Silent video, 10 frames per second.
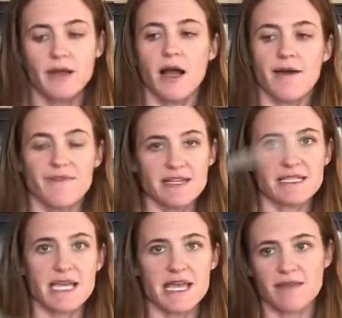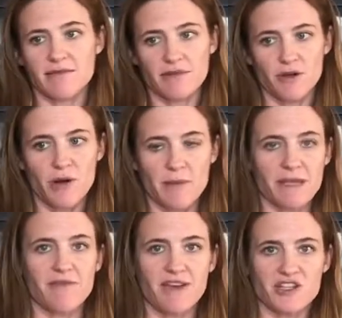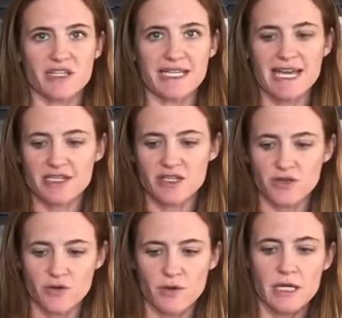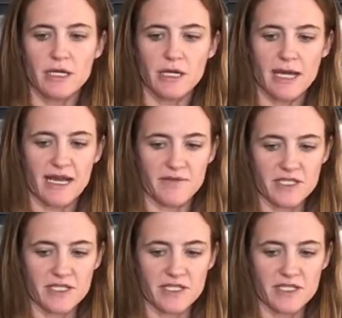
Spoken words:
Obviously, they'll probably eventually get to kind of a